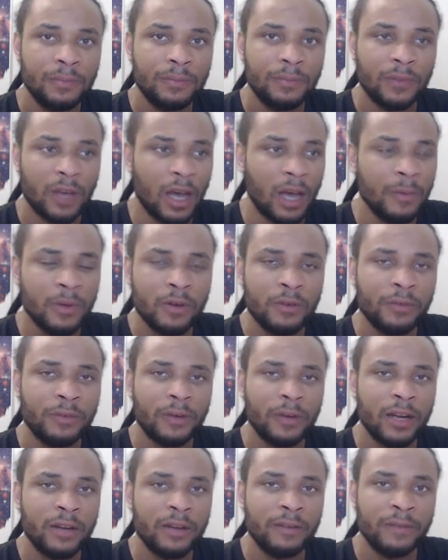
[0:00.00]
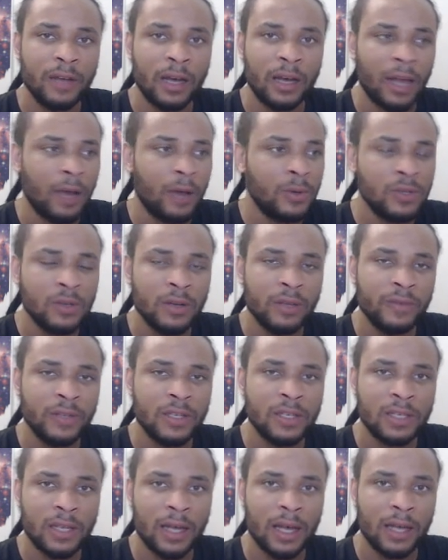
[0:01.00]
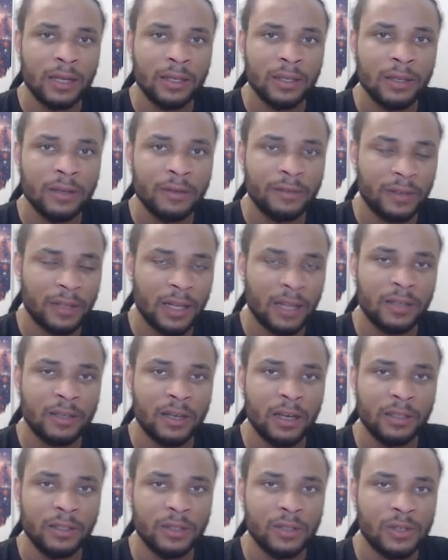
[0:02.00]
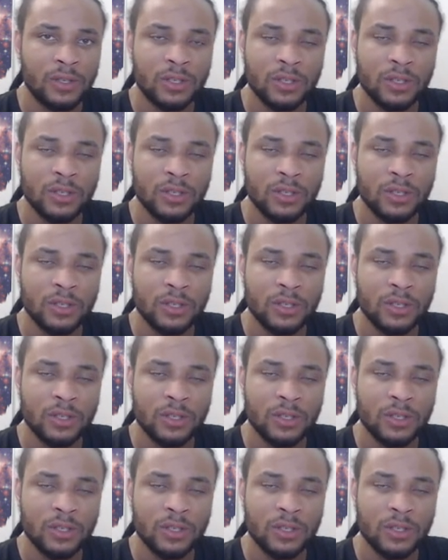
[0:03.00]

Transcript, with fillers: I'm not afraid of that. I wasn't even sad for that diagnosis.